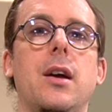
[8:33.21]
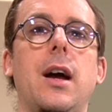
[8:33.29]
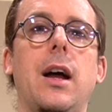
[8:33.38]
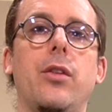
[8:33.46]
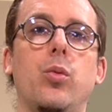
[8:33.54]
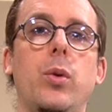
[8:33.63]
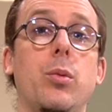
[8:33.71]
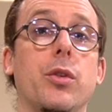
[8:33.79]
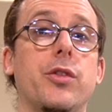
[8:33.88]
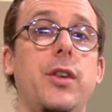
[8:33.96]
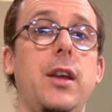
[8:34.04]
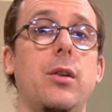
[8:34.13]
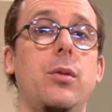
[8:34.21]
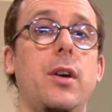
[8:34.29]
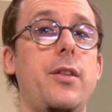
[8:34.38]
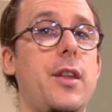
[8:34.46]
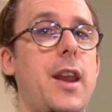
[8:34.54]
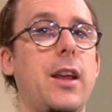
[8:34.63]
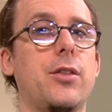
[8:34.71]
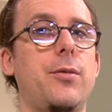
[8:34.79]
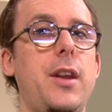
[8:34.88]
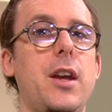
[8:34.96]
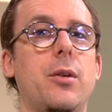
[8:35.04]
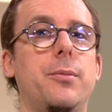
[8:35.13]
And we will see you in the next
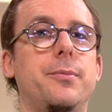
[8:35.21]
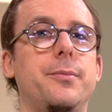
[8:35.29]
video.